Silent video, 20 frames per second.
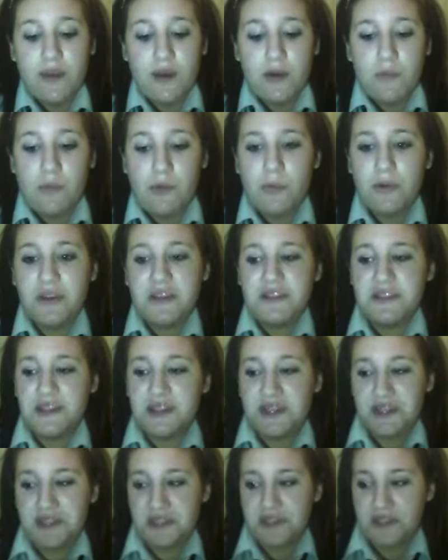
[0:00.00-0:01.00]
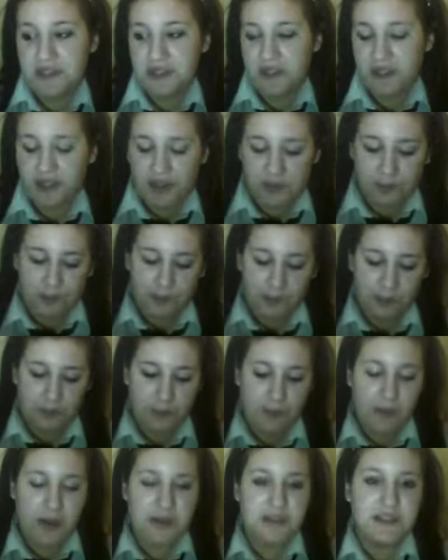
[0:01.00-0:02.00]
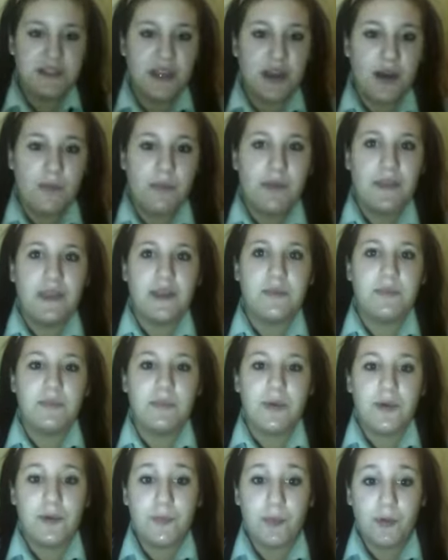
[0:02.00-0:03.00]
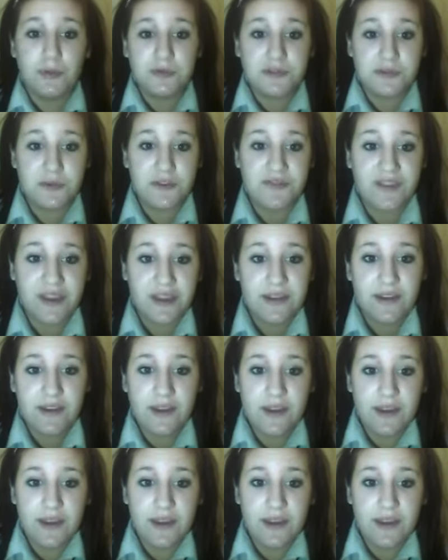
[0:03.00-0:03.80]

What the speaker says: But what you do is you mash it up and then you put water with it,